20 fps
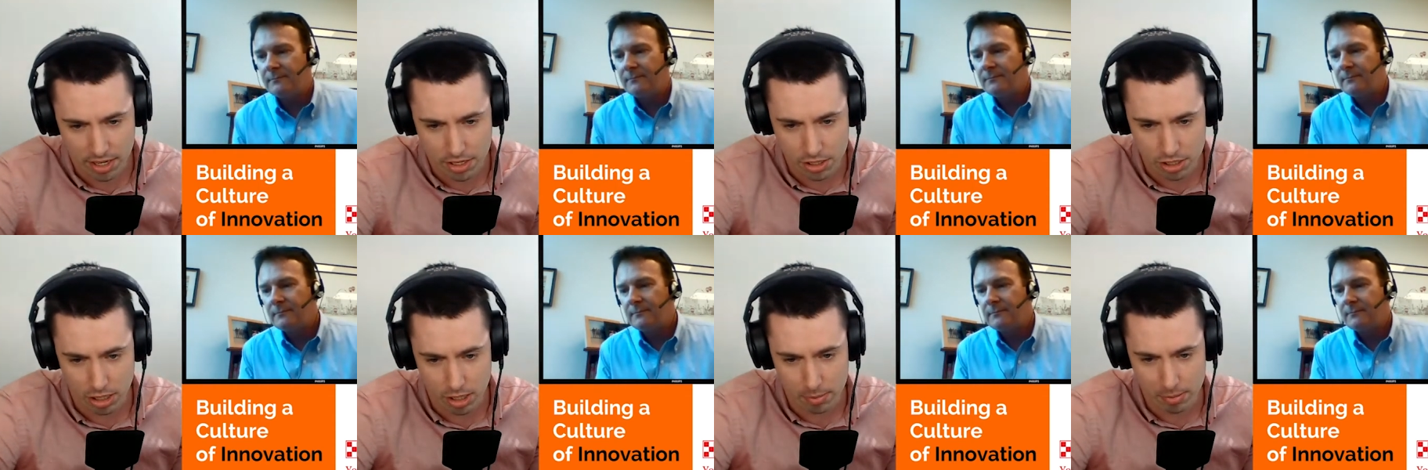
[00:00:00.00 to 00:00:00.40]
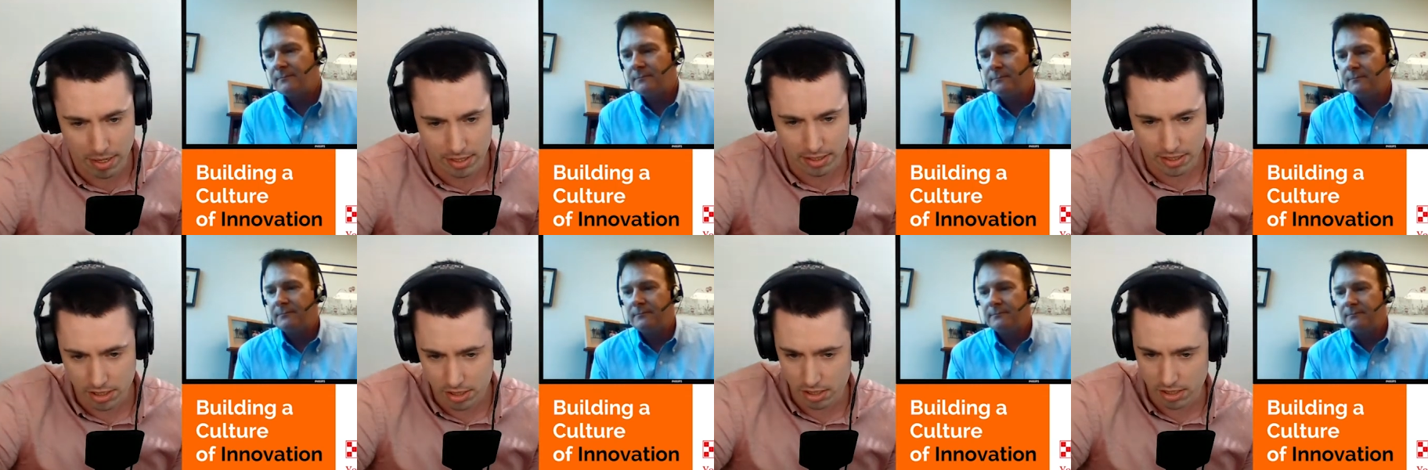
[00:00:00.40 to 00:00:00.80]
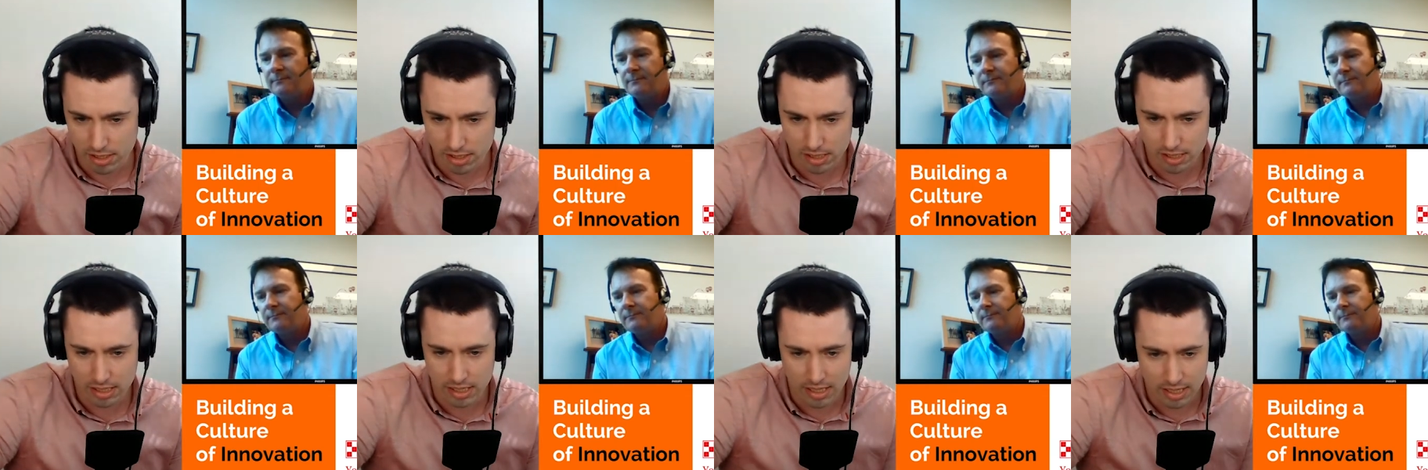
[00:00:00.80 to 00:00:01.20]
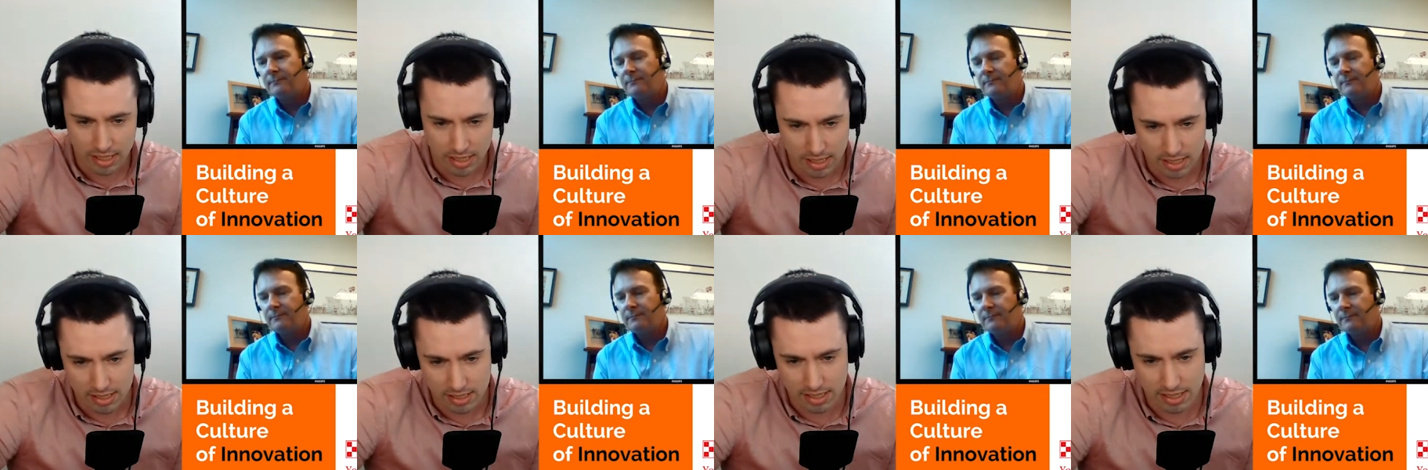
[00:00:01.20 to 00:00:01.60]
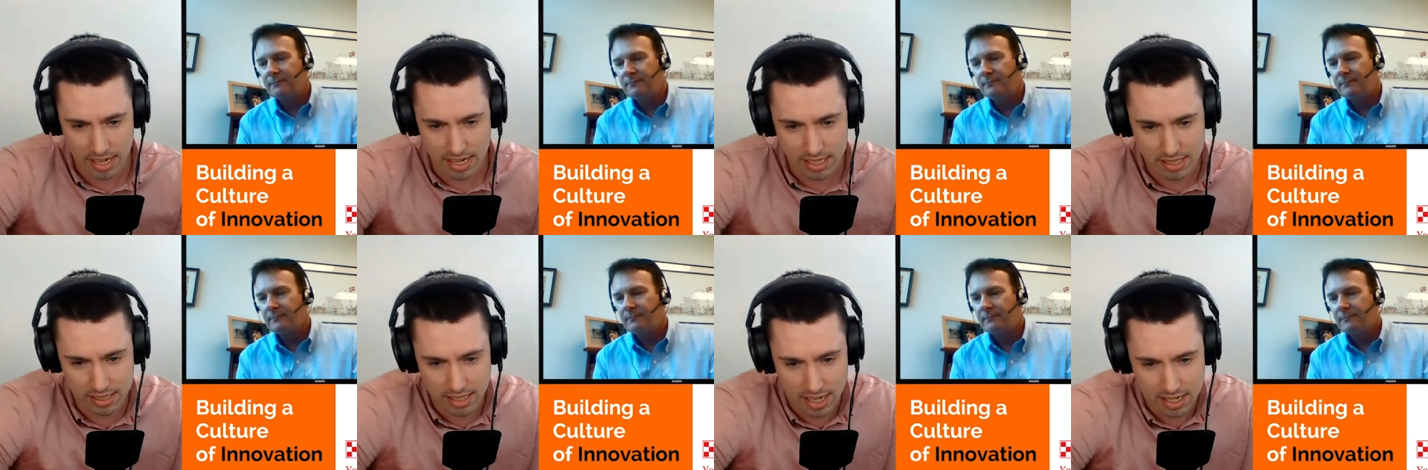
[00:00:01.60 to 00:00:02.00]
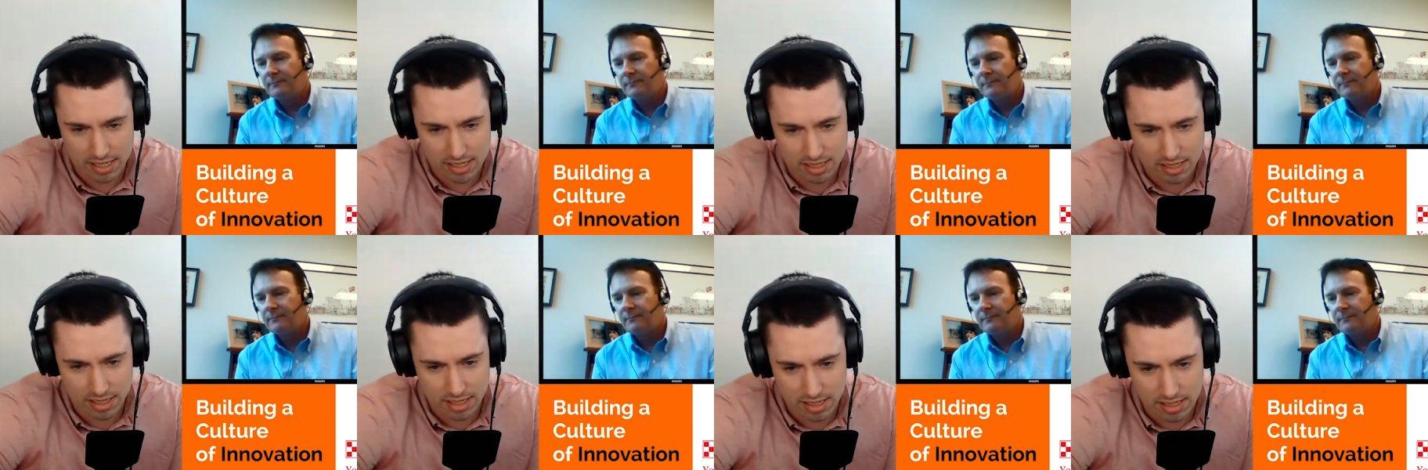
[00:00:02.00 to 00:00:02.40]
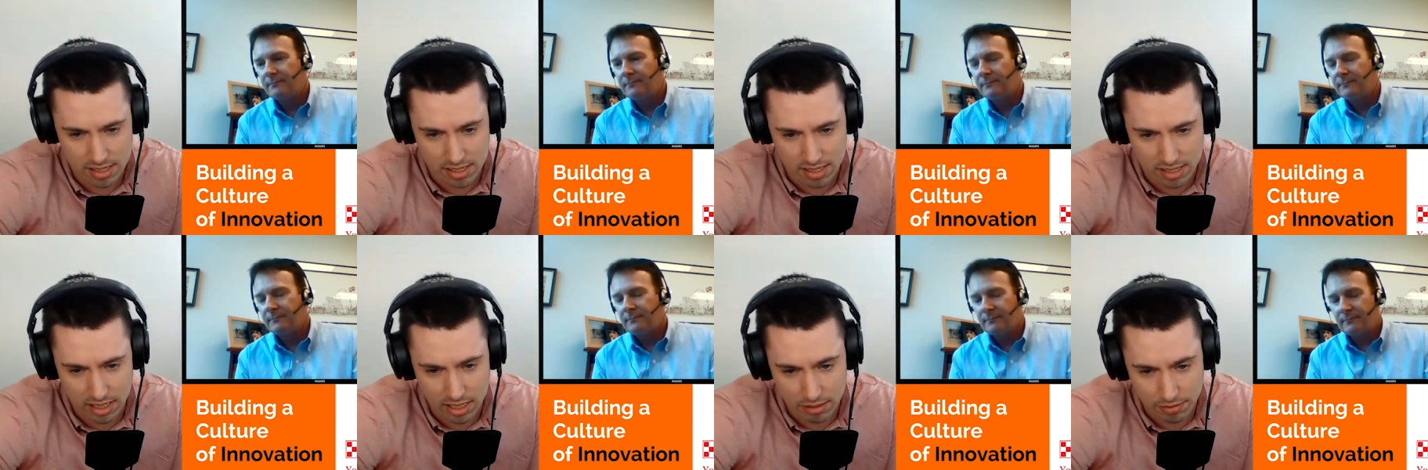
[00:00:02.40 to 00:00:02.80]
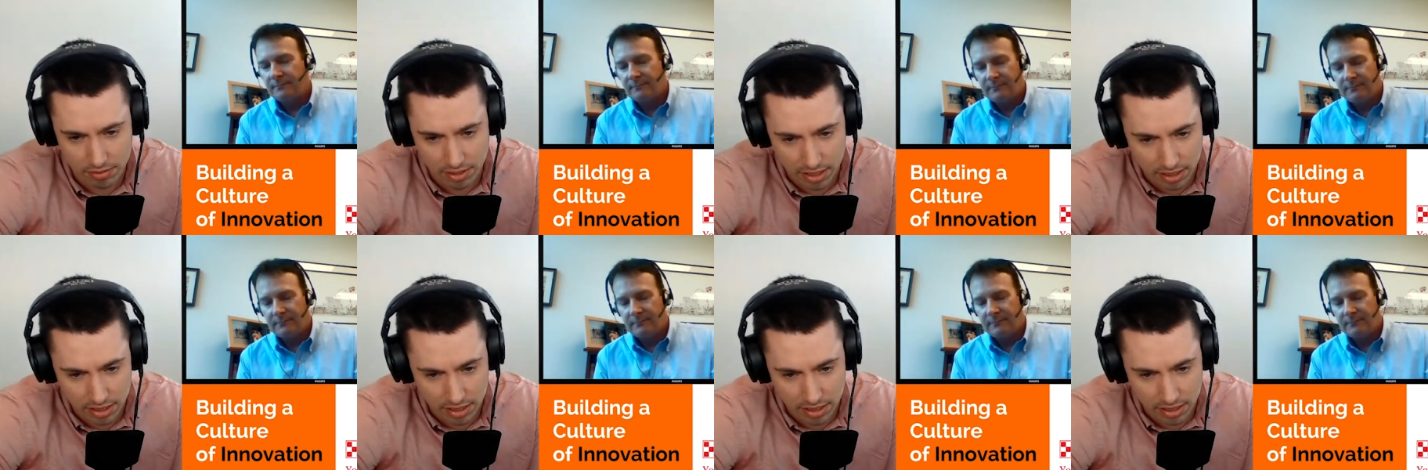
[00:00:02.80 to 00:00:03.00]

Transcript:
Speaker 1: HR practitioners. Today's guest is Steve